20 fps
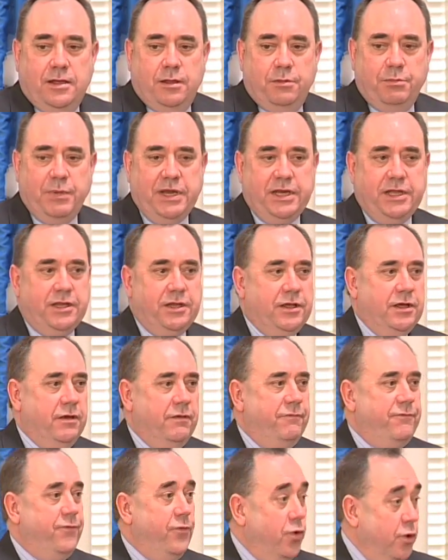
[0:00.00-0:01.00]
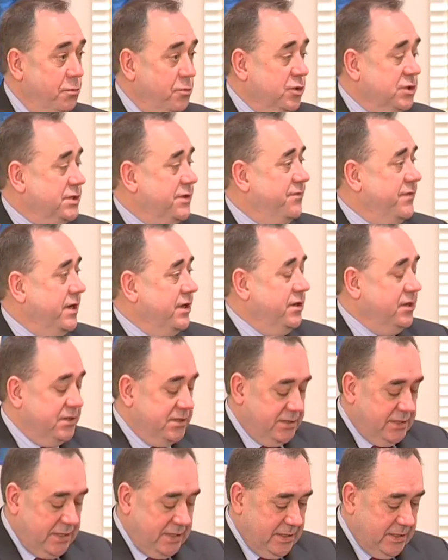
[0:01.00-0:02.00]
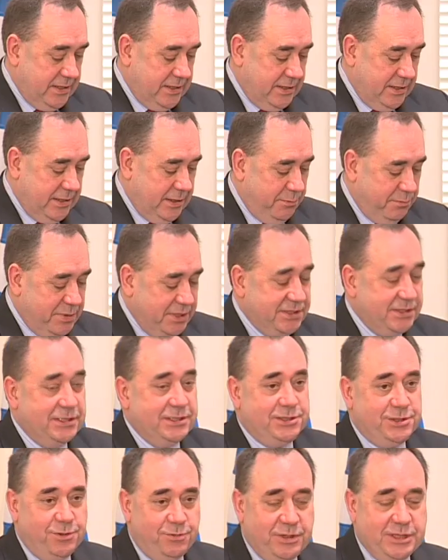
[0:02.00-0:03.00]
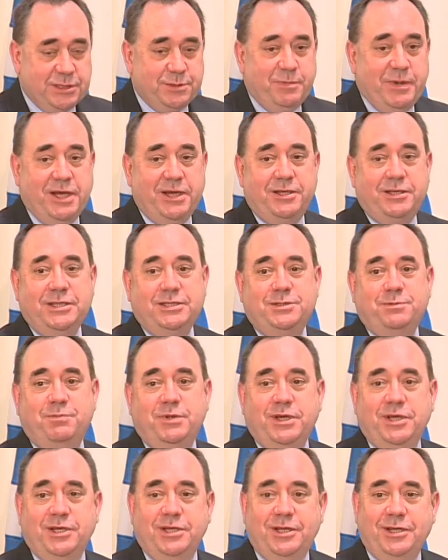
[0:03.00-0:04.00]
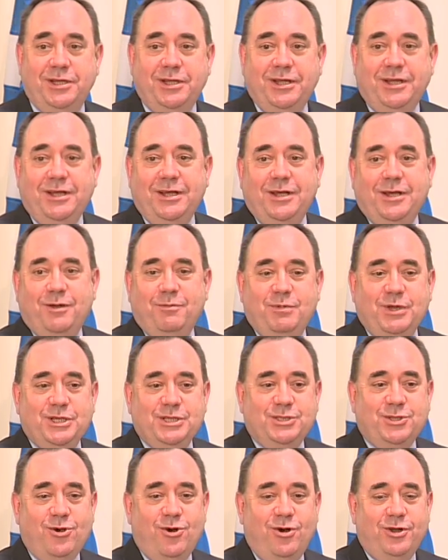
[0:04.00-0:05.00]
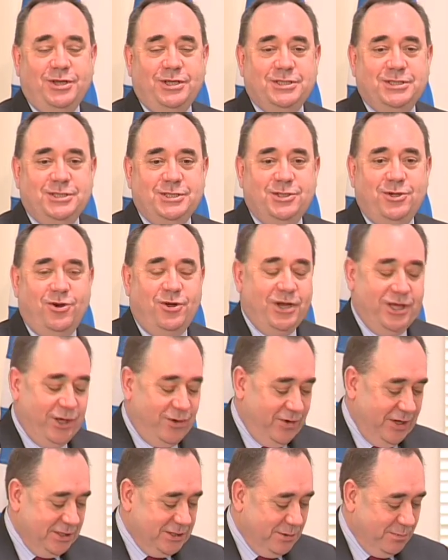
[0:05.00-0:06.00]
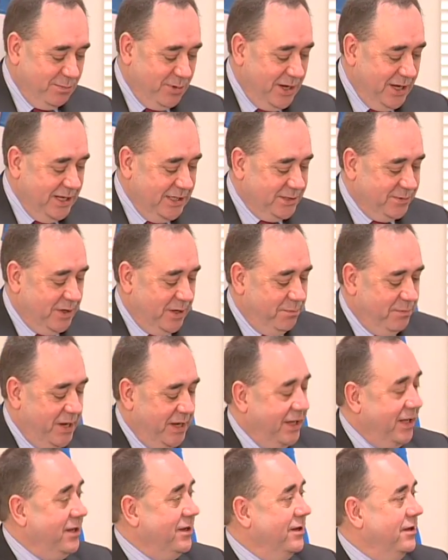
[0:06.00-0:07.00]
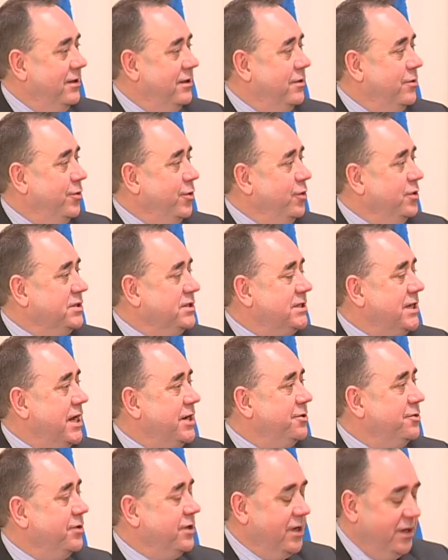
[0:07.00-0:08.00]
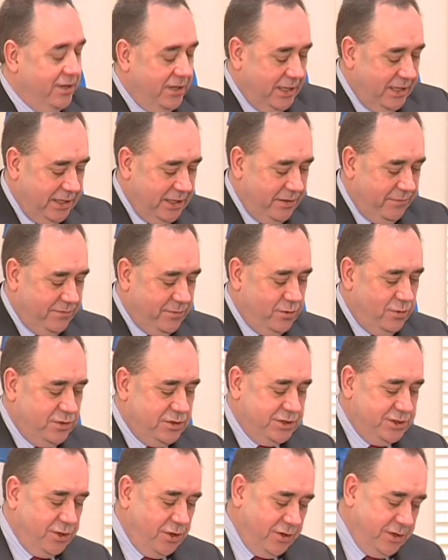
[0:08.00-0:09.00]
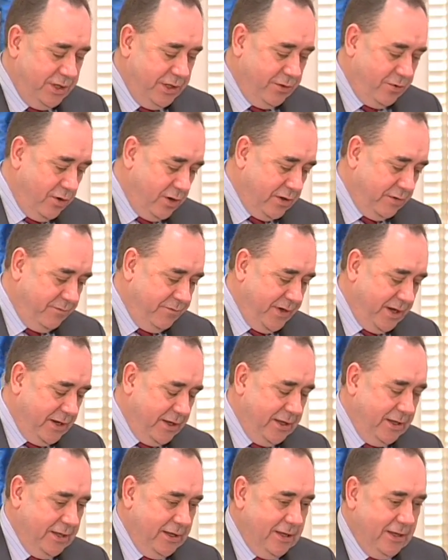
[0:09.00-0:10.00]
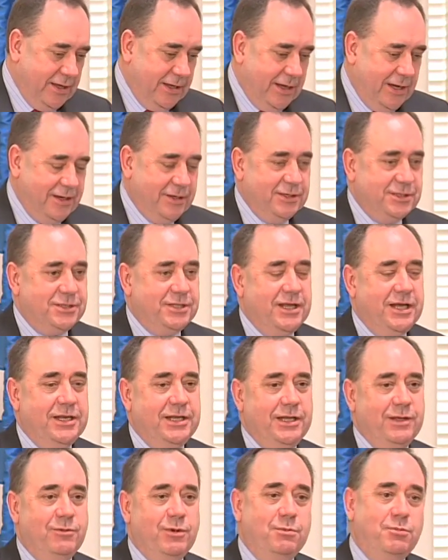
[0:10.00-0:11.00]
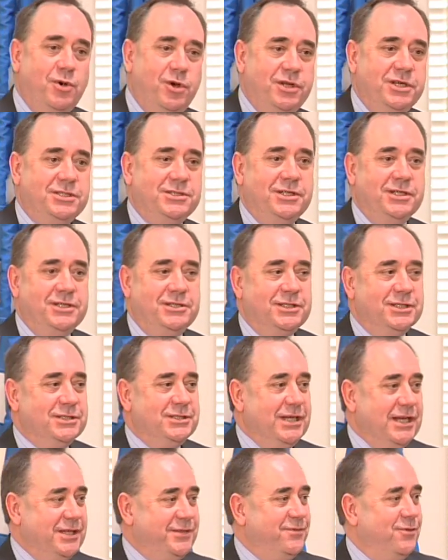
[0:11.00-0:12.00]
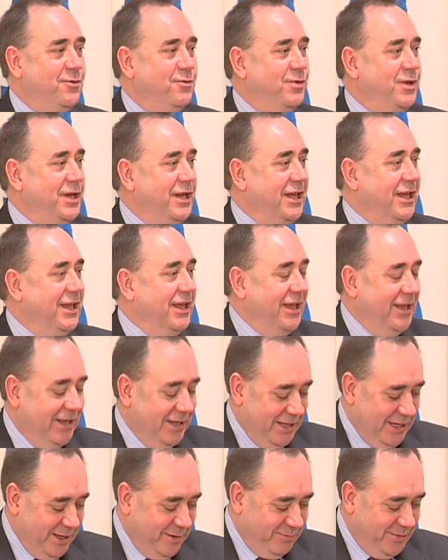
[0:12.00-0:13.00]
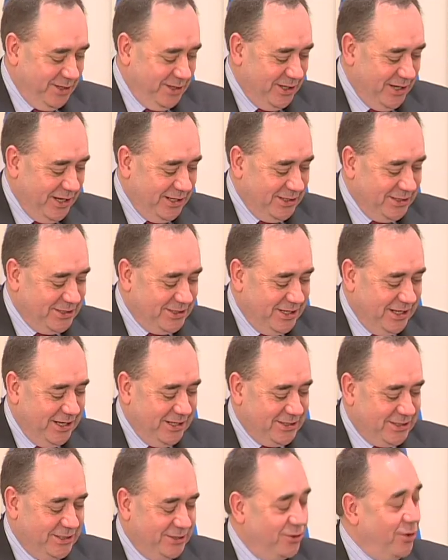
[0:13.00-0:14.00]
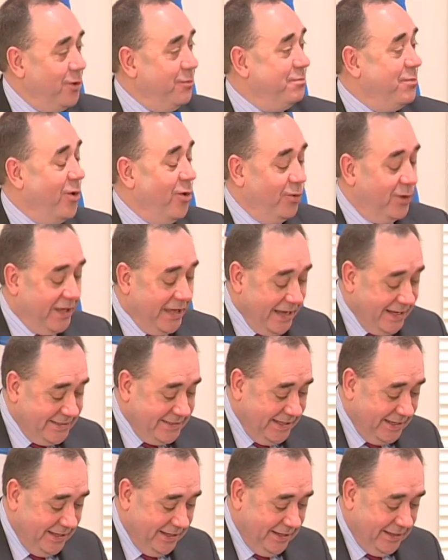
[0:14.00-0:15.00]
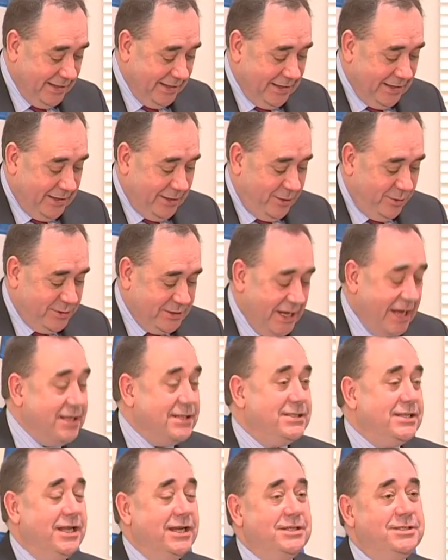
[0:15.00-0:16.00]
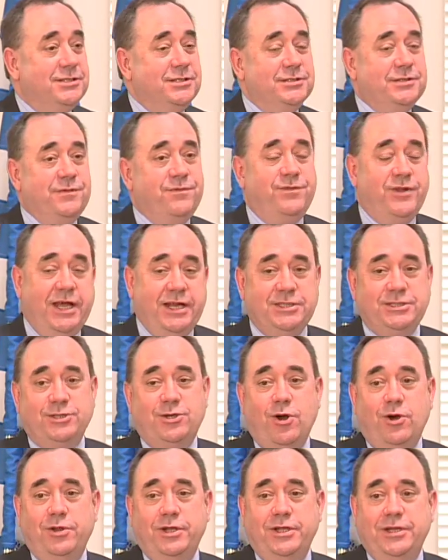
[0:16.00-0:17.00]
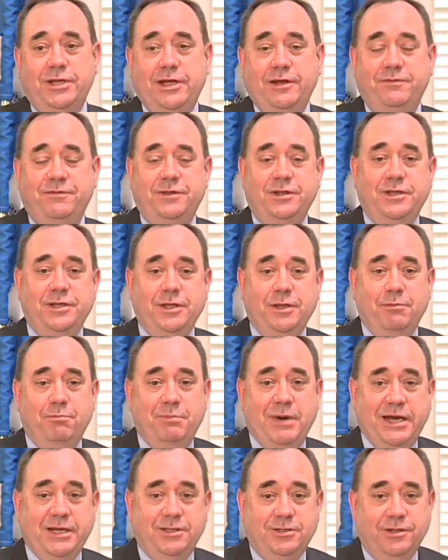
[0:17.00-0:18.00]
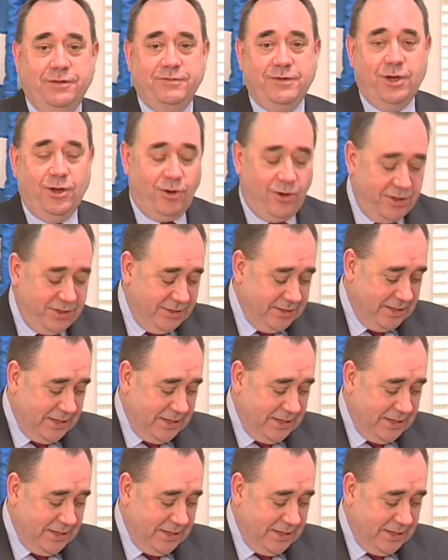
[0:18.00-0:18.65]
many of the foremost figures in business, you would expect us, being a Scot, this is not a great surprise. On many routes, Andrew Carnegie, of course, John D. Rockefeller, I understand they were modestly successful when they came to the United States. John Paul Getty, whose ancestors fled Scotland after the Battle of Culloden